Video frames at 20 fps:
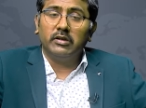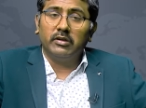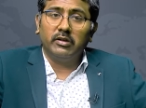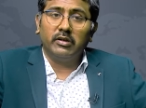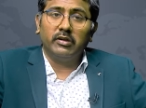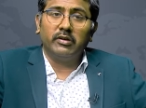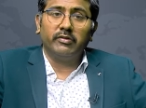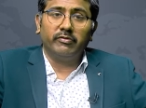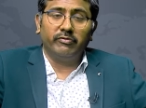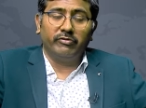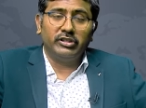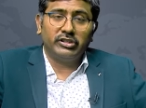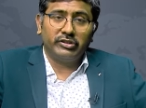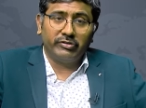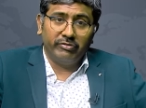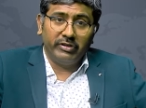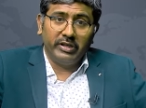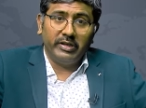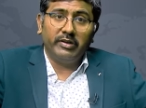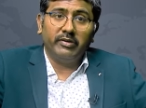uh,
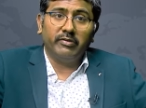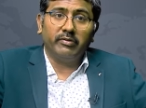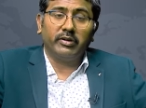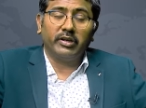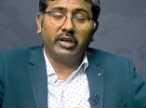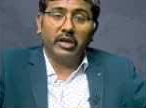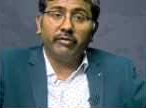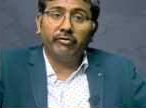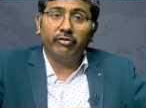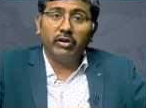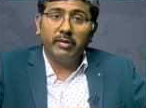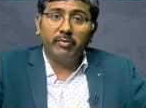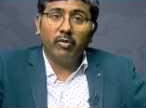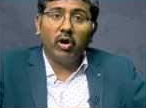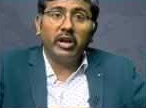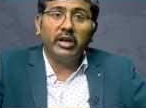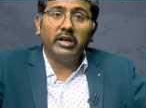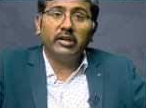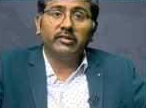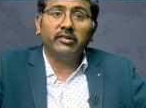which we carefully
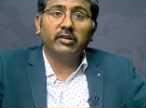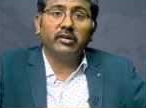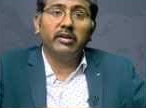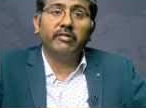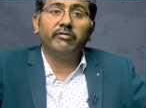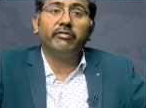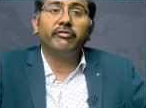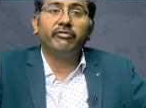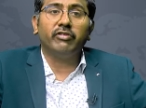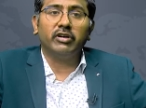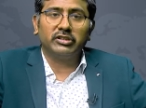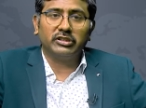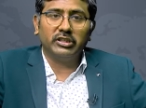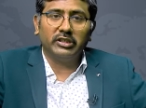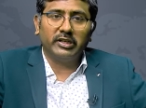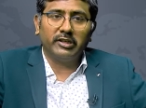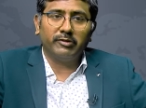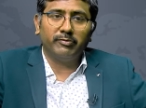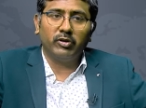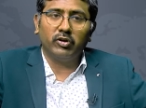monitor, is the liver
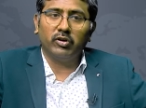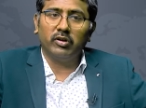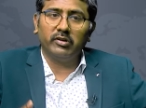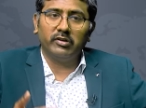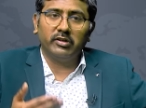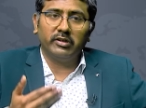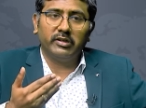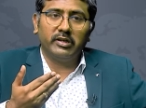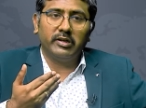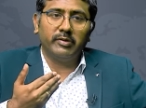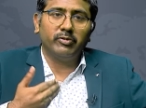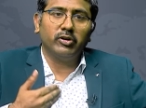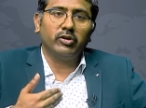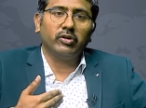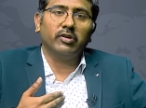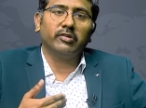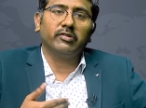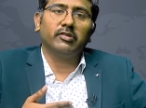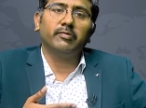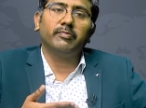function test, because the
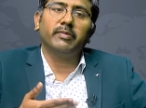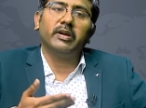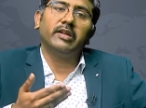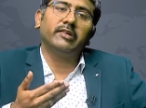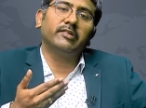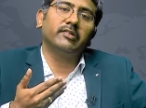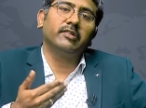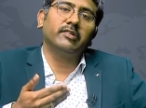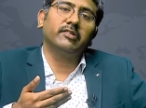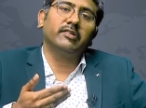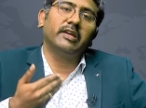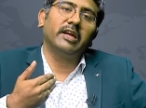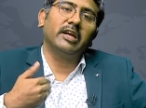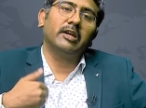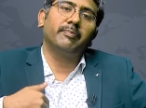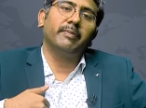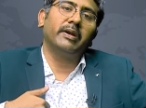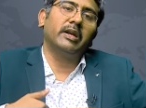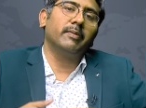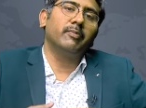tuberculosis medicines
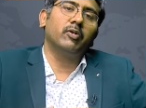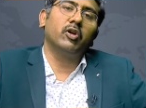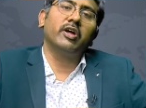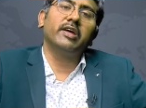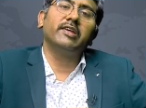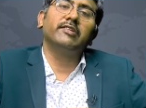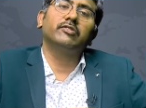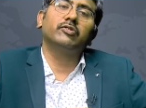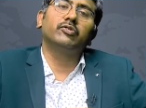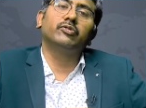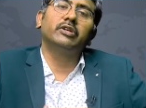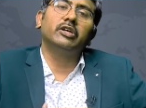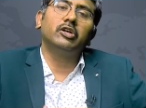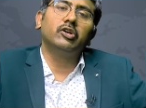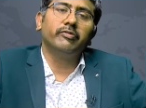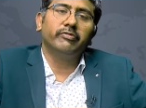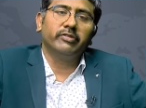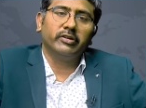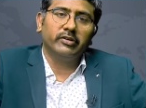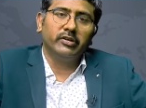get metabolized through the
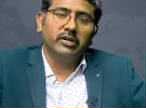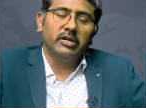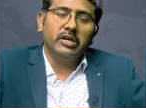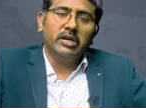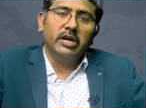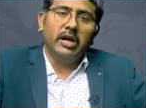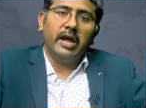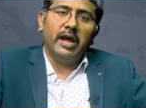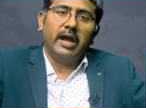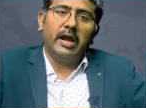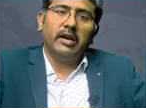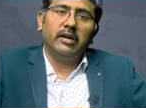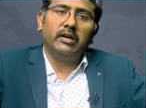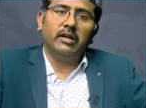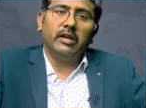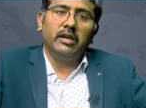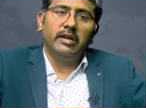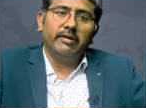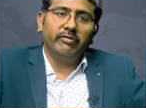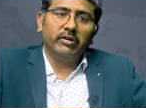liver,
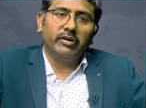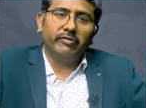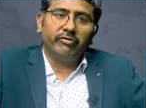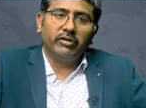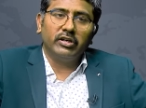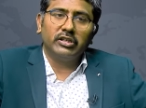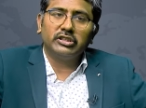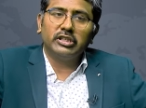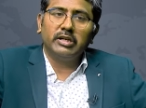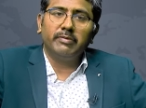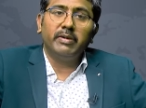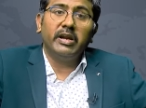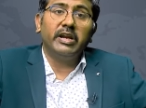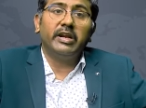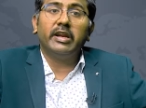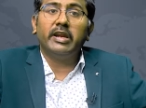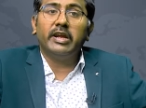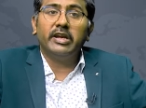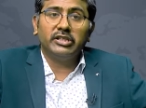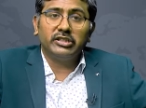and liver function may
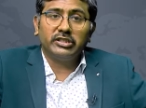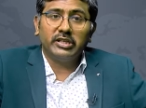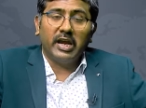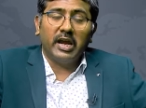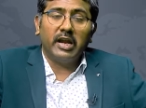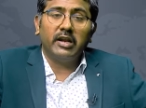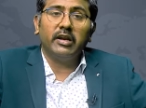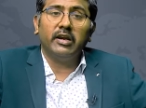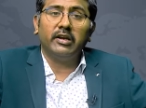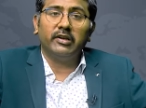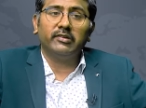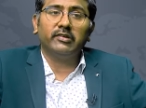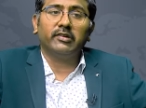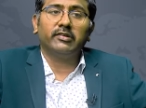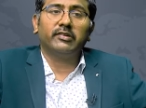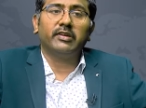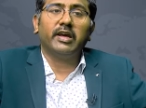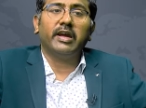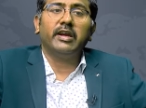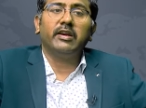derange, and it is a
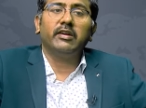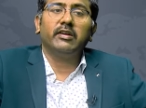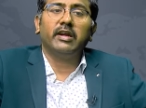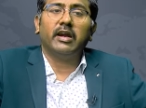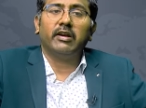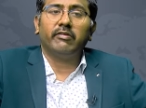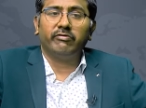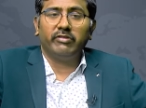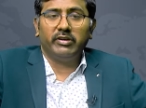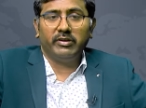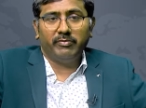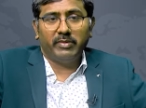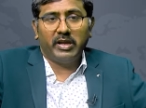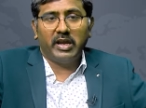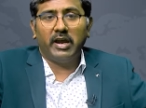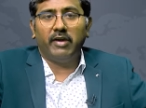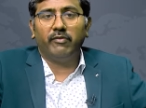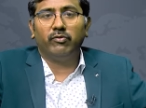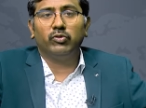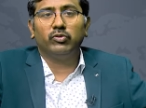sign that we may
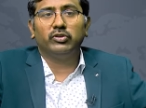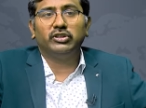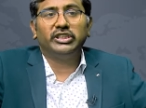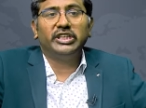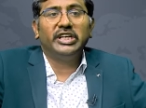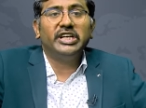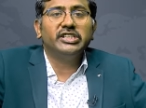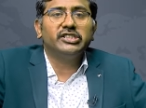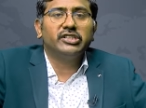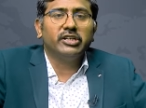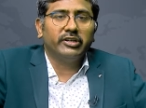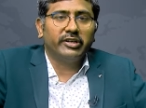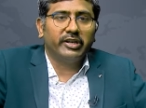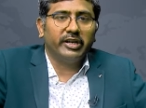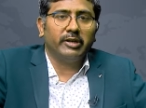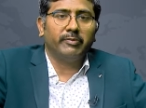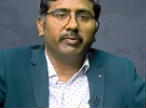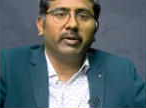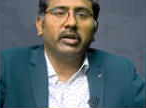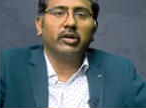have to change the
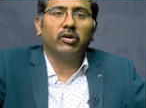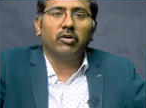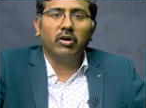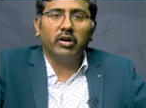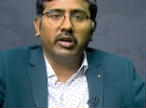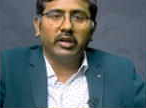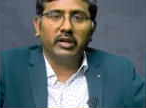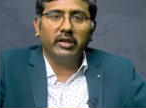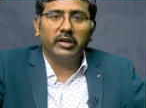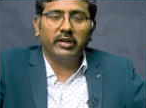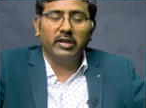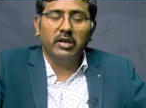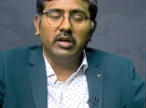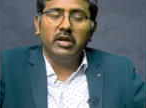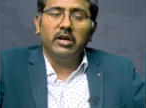treatment accordingly.